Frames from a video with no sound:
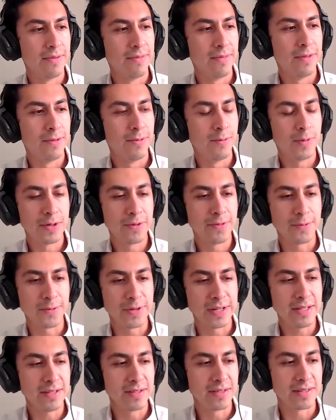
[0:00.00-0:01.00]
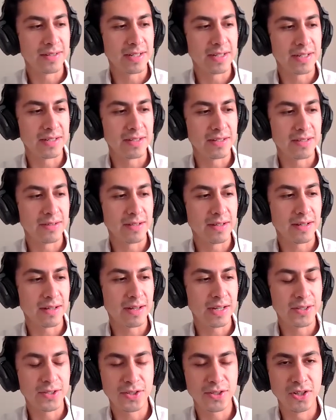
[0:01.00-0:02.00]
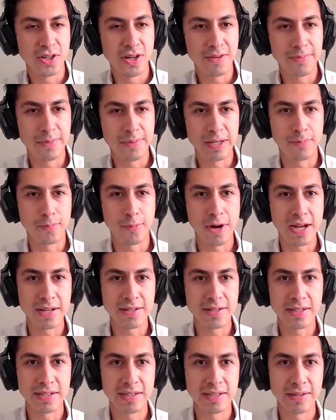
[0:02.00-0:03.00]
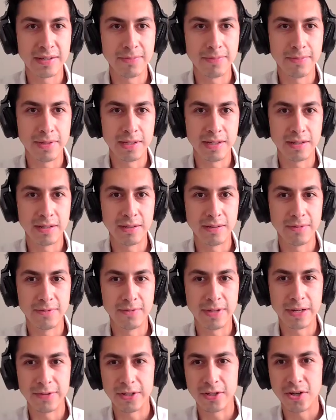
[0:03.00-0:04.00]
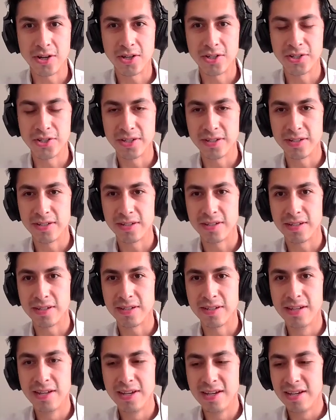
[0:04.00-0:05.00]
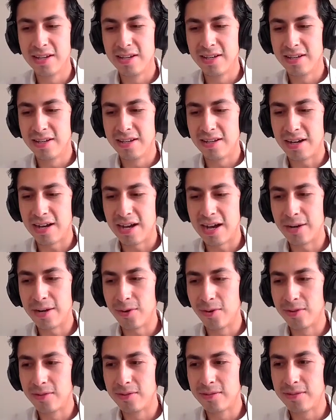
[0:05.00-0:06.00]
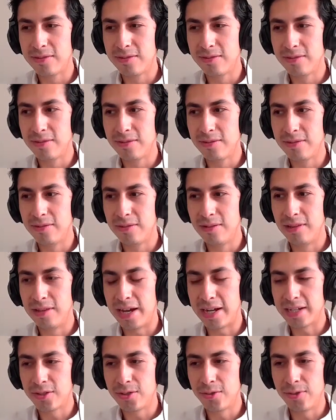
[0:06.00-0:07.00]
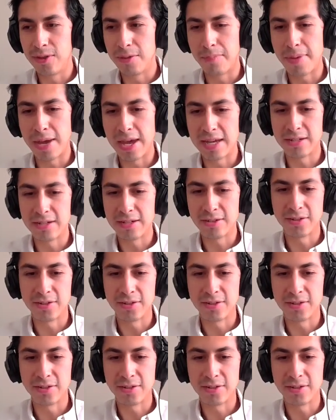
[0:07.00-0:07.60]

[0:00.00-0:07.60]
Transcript: one of the reasons is I just love being present and being very conscious, and I don't like to depend